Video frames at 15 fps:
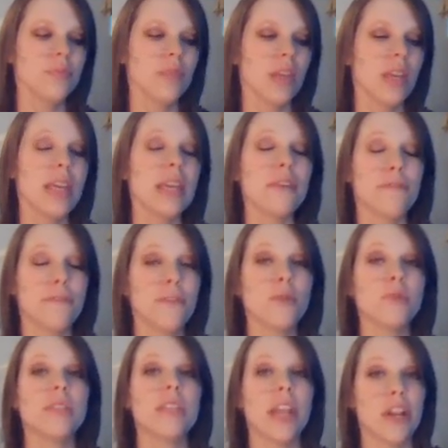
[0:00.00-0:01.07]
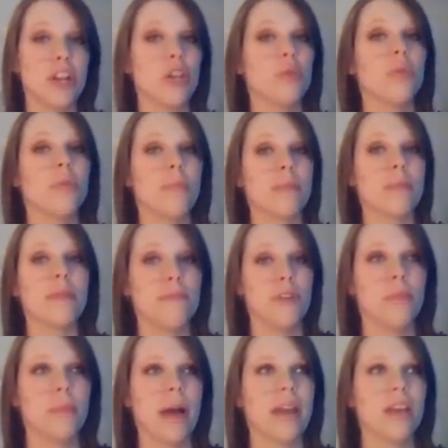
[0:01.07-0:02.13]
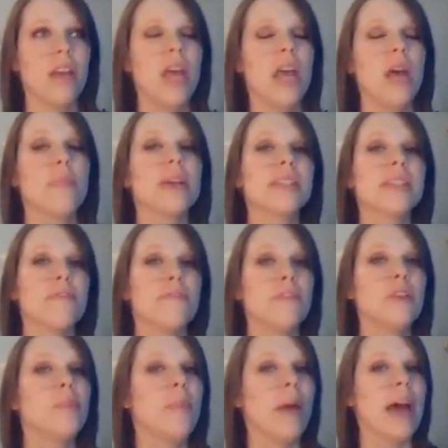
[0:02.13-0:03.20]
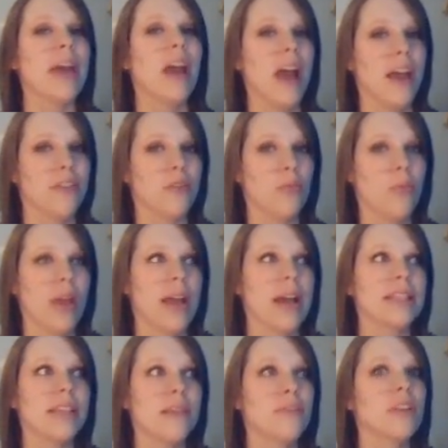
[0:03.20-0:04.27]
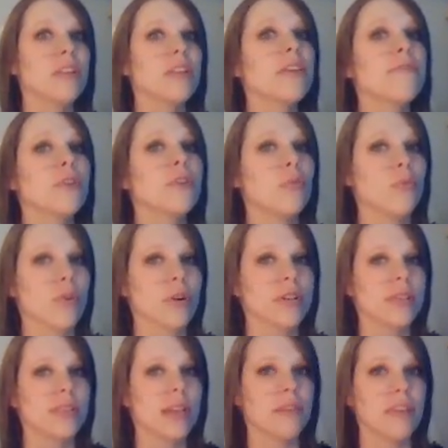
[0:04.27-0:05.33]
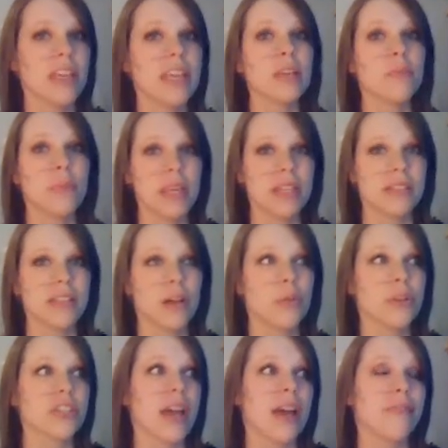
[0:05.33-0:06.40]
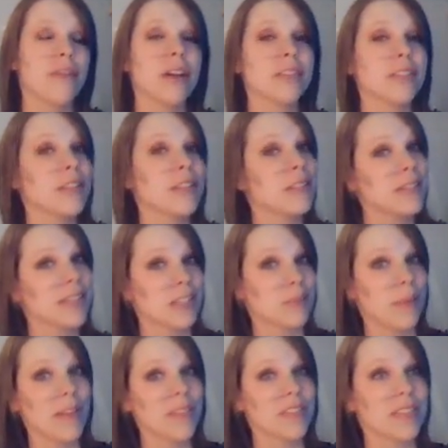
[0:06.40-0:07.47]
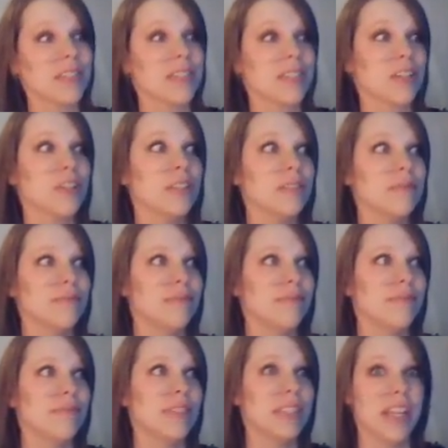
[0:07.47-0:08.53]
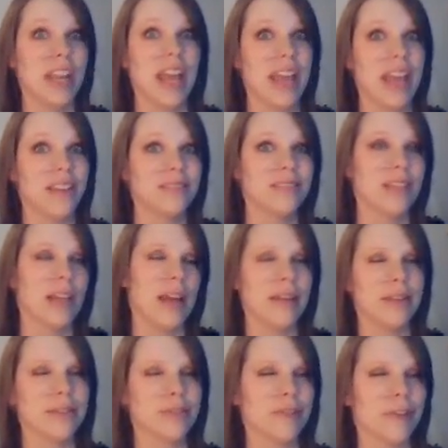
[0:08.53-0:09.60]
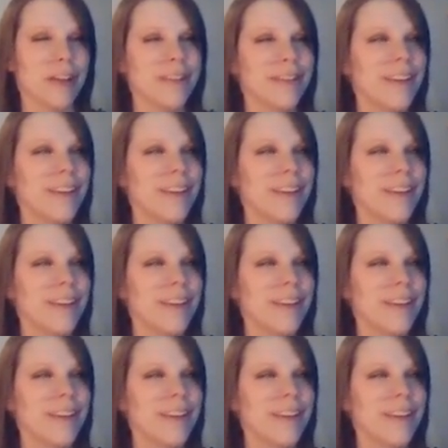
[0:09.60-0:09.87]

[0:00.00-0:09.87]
eat foods that I knew would make me feel bad, because I feel bad either way. I definitely feel worse if I eat pizza, which I have not done in 6 months until today and yesterday.